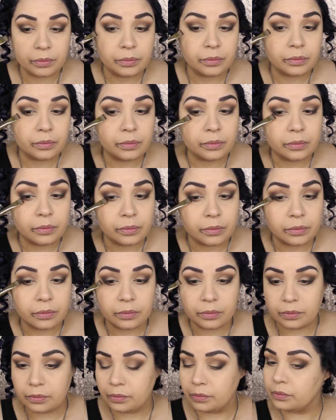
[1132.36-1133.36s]

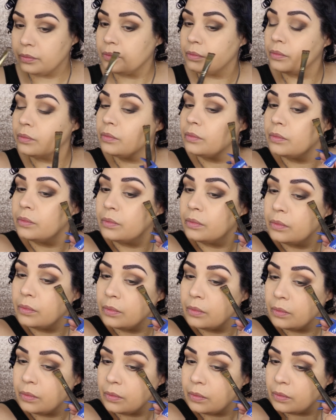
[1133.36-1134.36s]

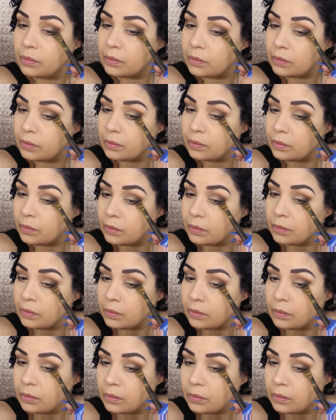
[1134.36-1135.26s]
[no speech]